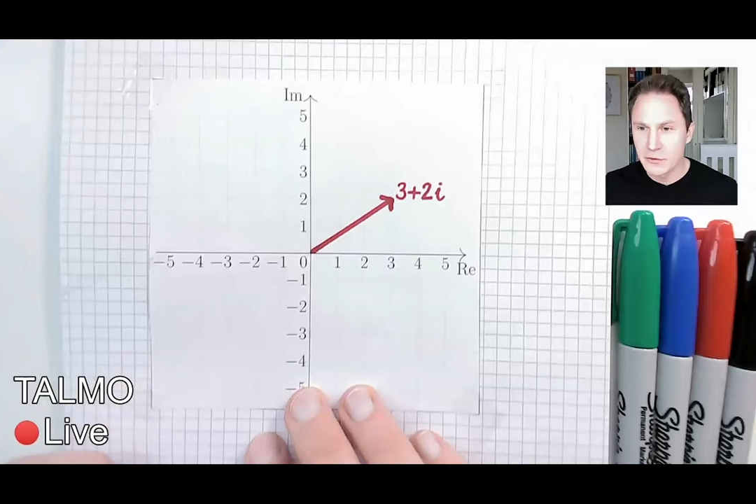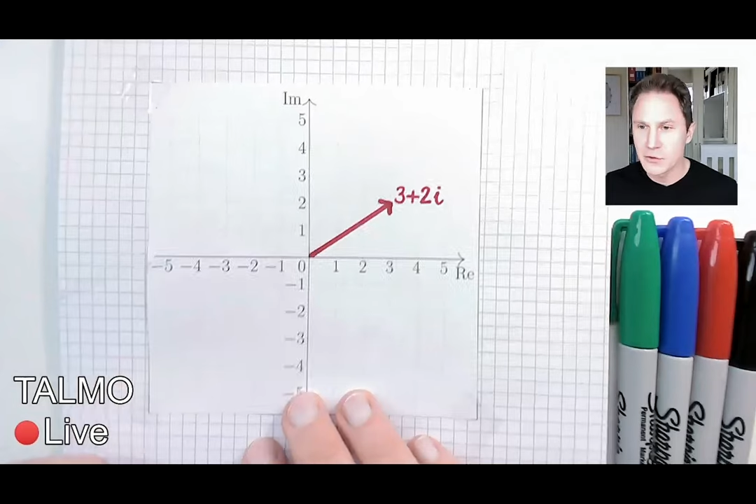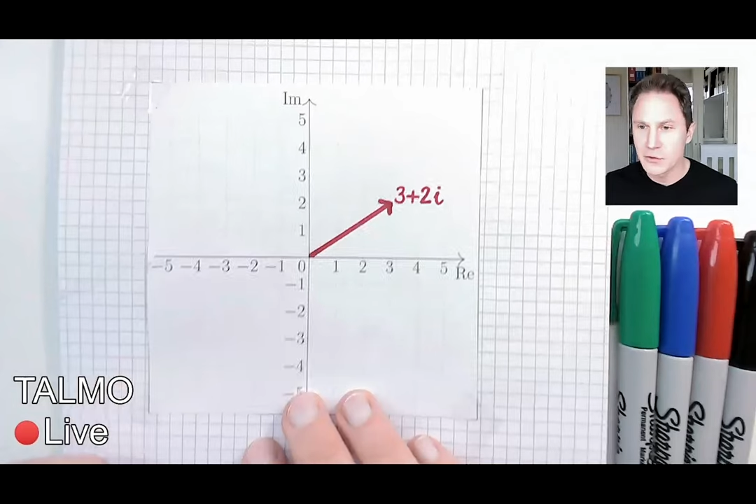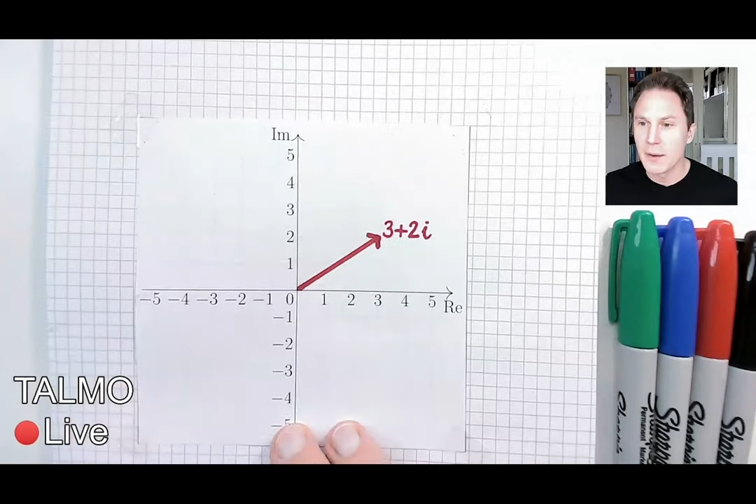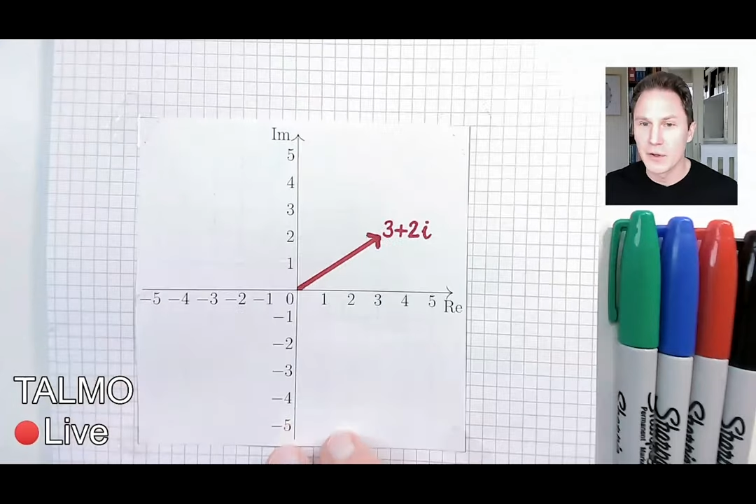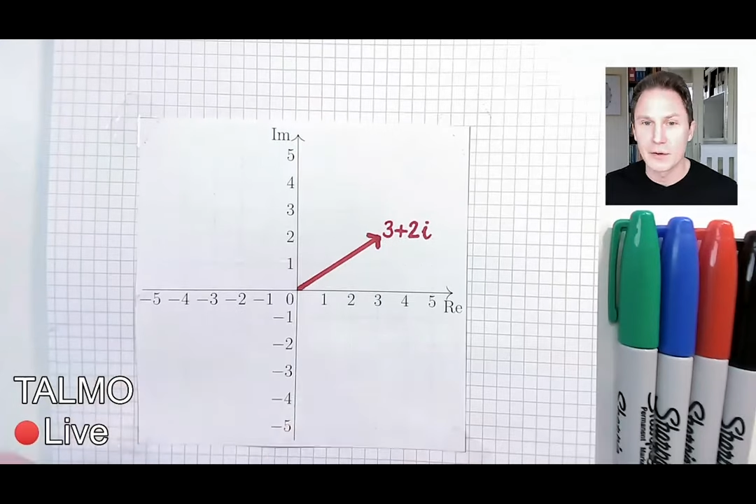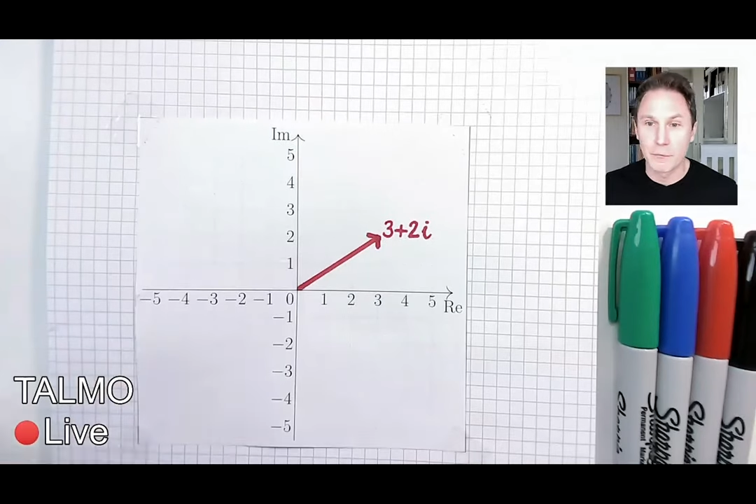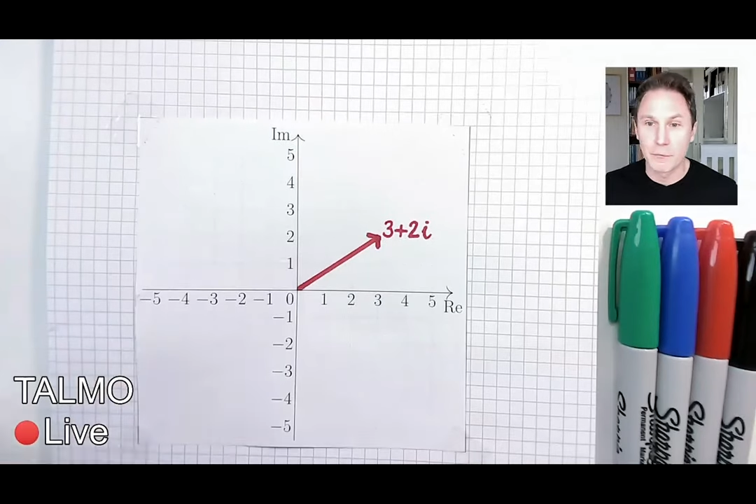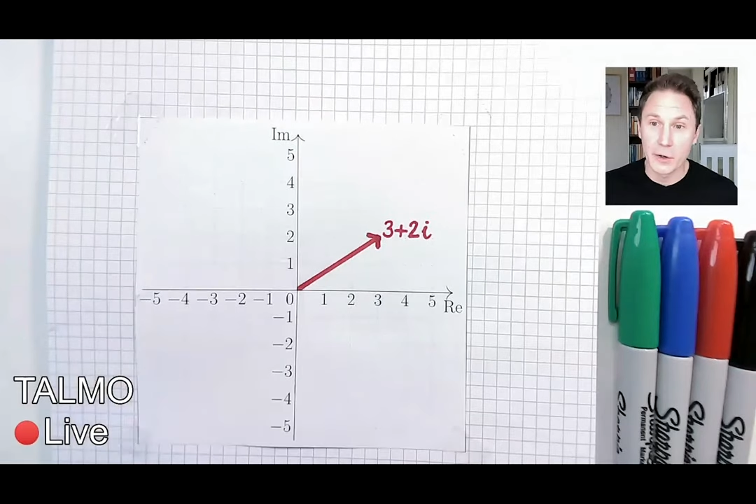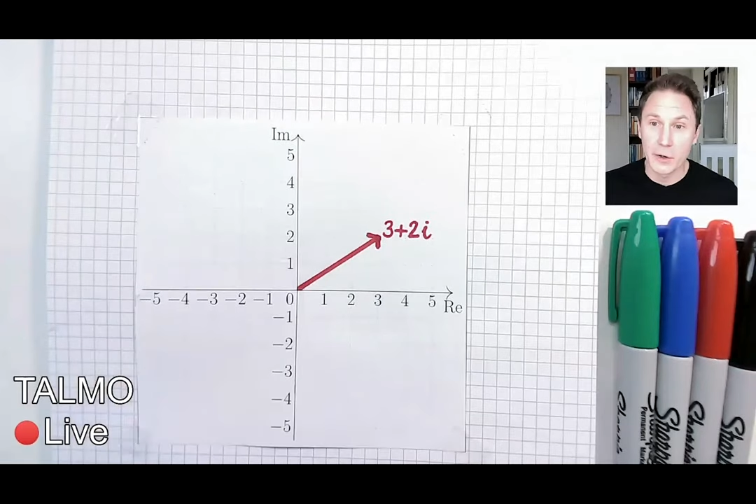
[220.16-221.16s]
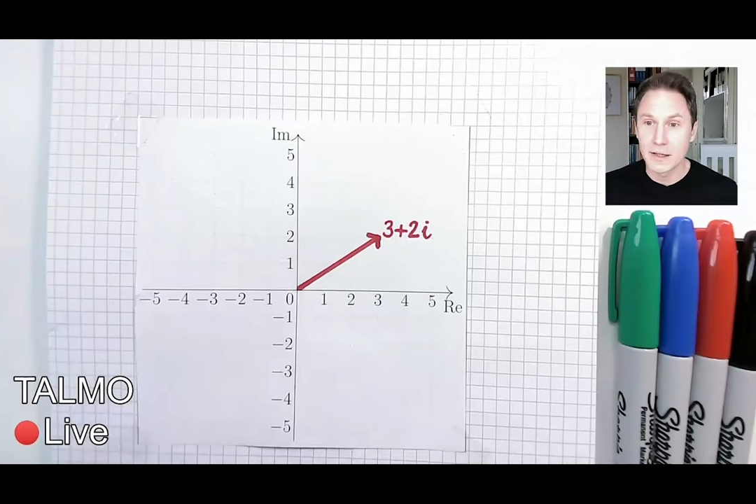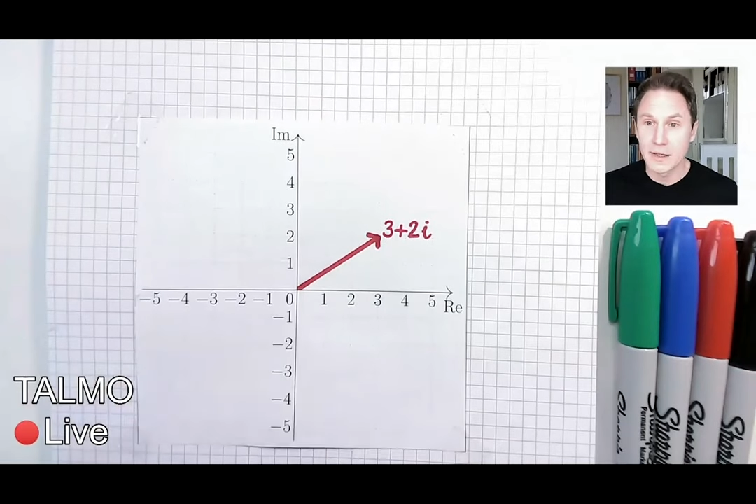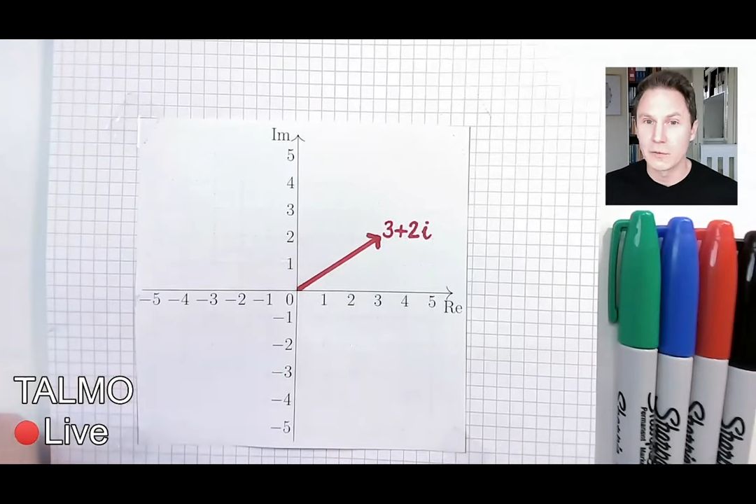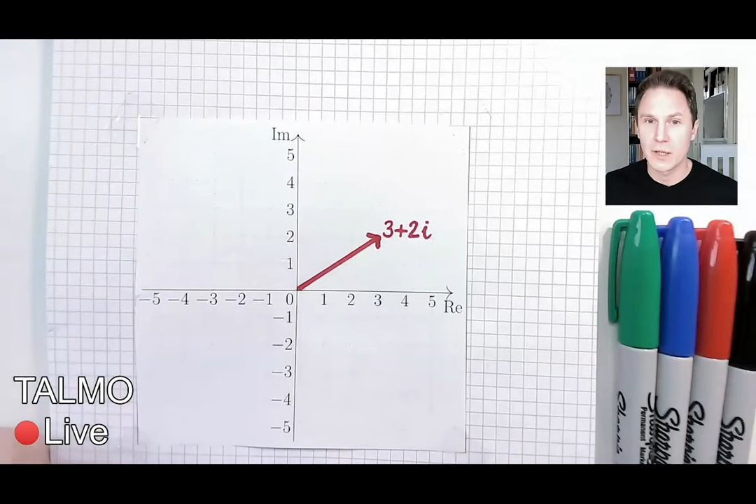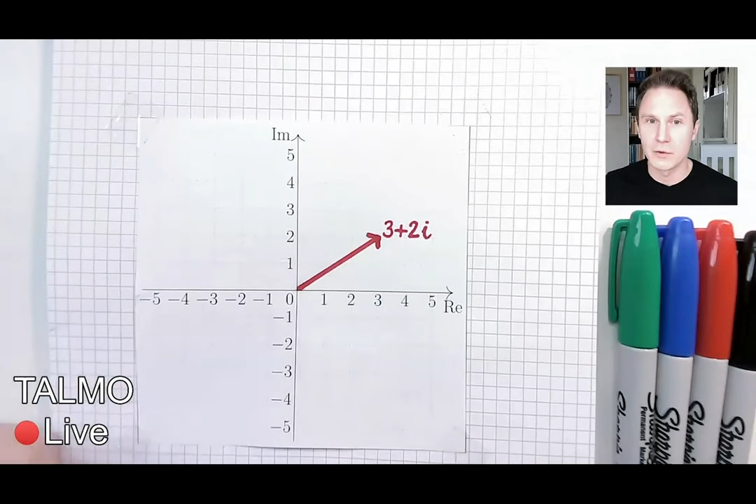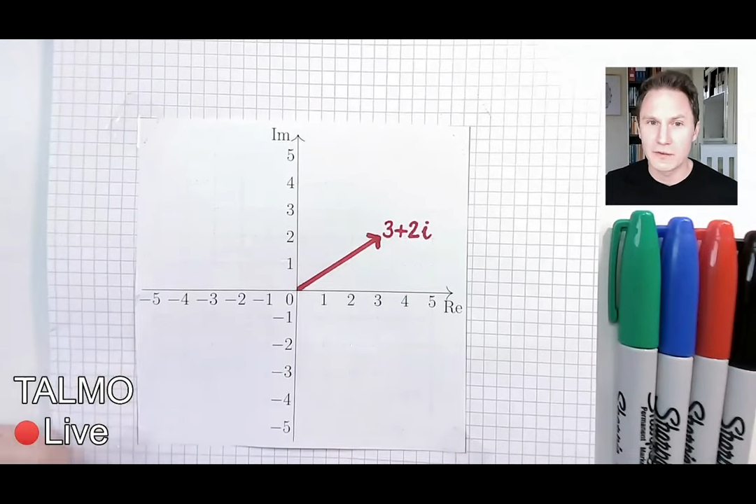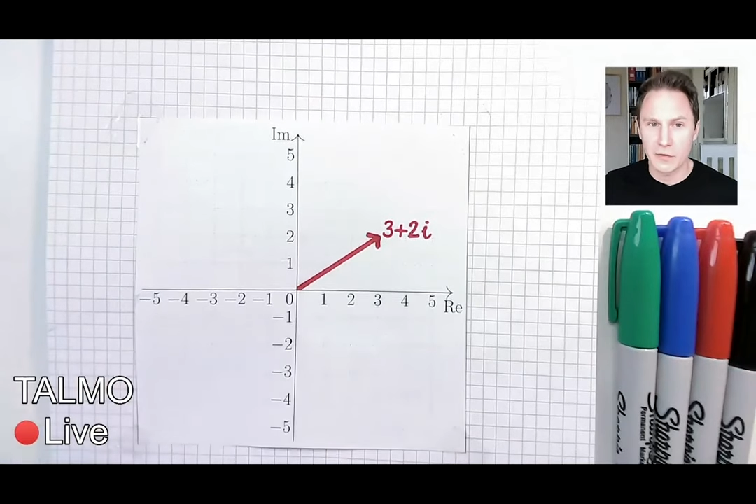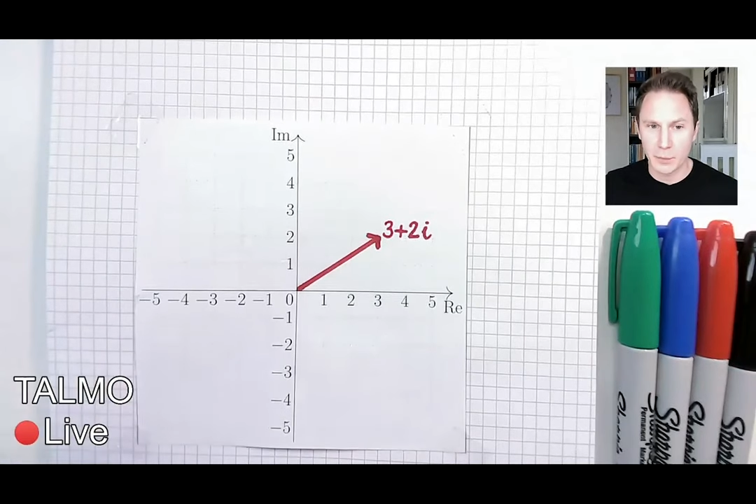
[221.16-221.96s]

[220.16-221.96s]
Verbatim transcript: working out. We could discuss the